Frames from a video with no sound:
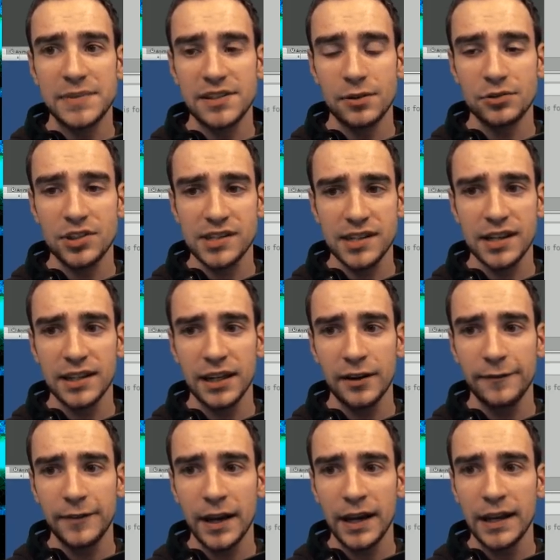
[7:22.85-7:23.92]
So just to
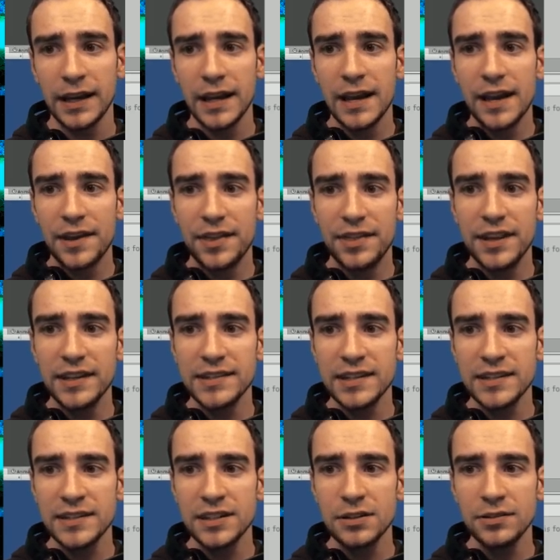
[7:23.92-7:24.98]
clarify, this
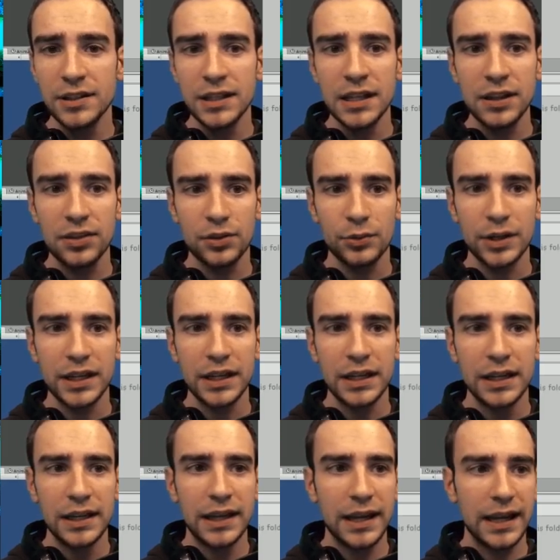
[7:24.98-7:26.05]
is Unity 3
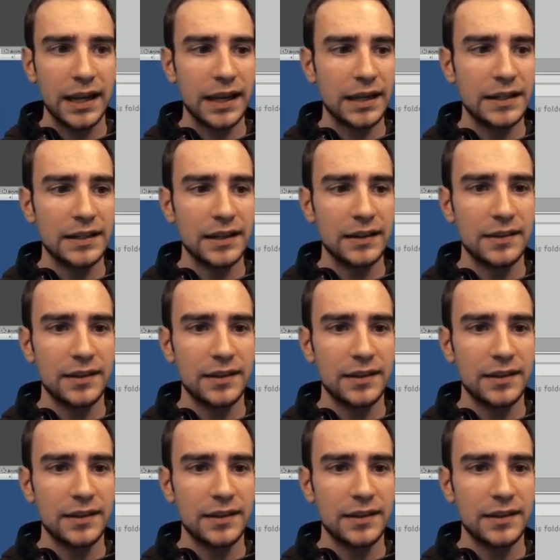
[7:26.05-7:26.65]
and